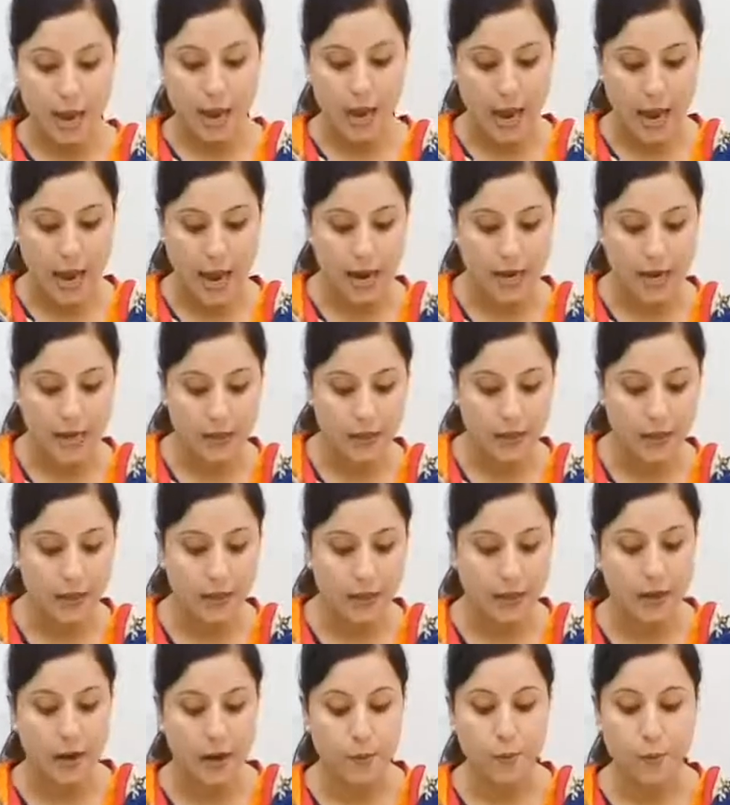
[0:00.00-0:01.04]
and
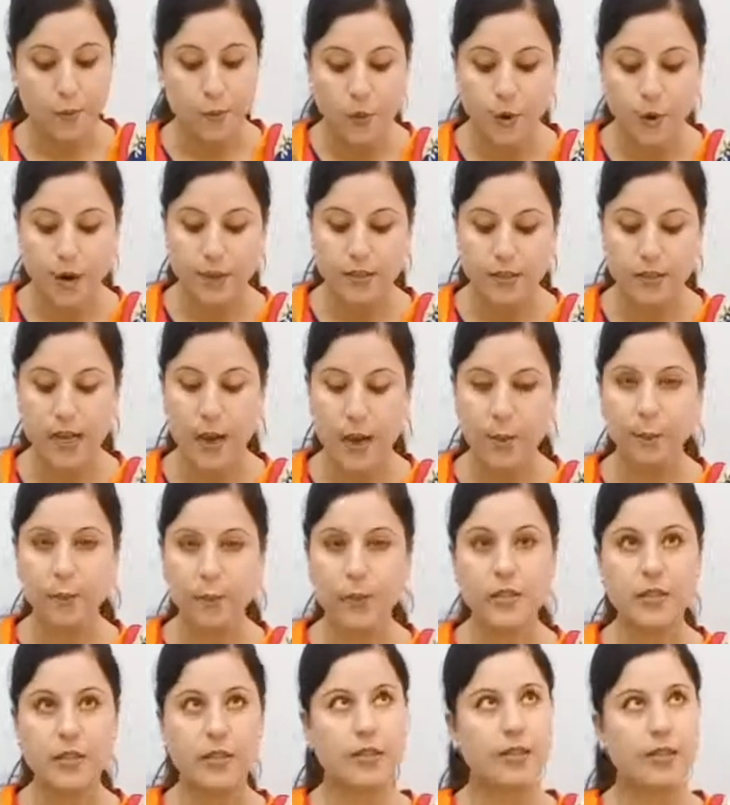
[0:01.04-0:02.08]
there are more
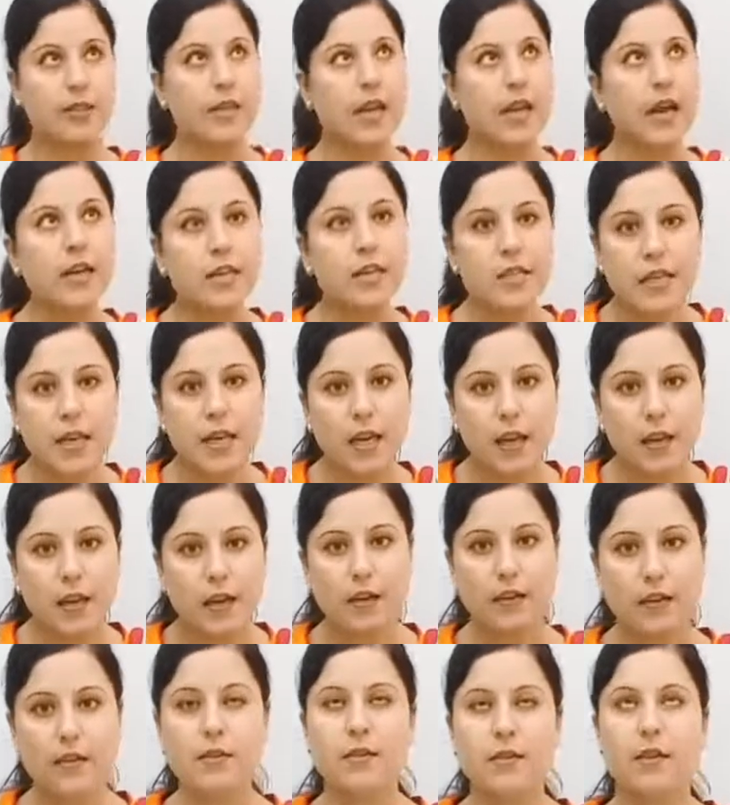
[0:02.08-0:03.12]
examples, 90
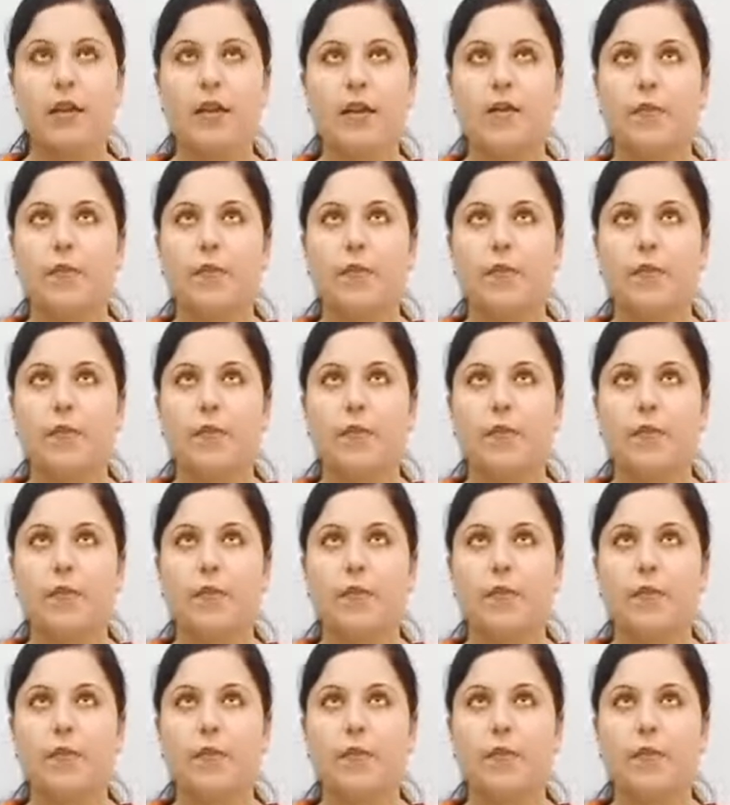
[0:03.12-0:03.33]
years.